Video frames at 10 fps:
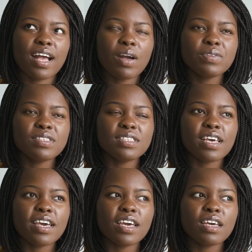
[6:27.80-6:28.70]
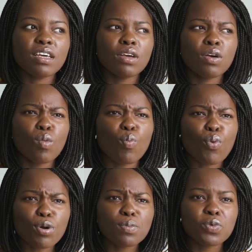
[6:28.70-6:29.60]
I would say
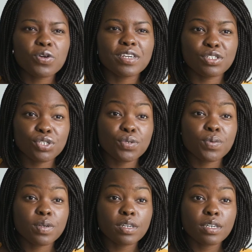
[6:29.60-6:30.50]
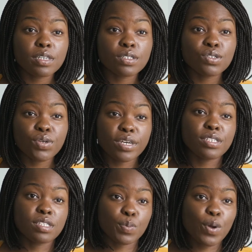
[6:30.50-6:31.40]
pour more into your work,
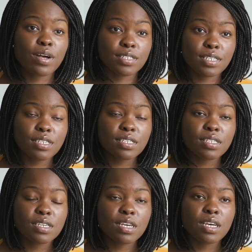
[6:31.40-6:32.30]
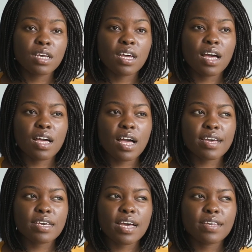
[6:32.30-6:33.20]
trust the process.
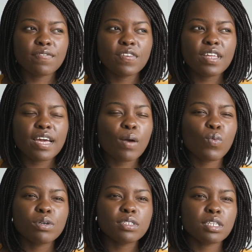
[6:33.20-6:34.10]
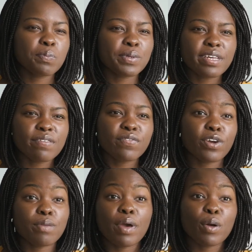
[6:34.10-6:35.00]
I feel like I wasn't a believer
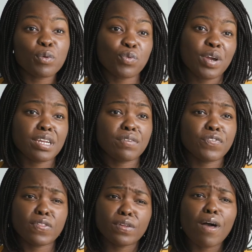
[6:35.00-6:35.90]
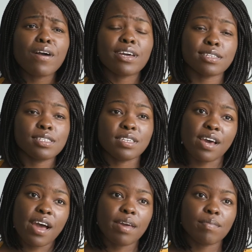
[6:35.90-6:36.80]
in my own writing for the longest
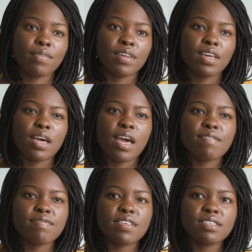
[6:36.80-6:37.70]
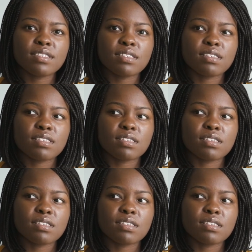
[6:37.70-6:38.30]
time, and this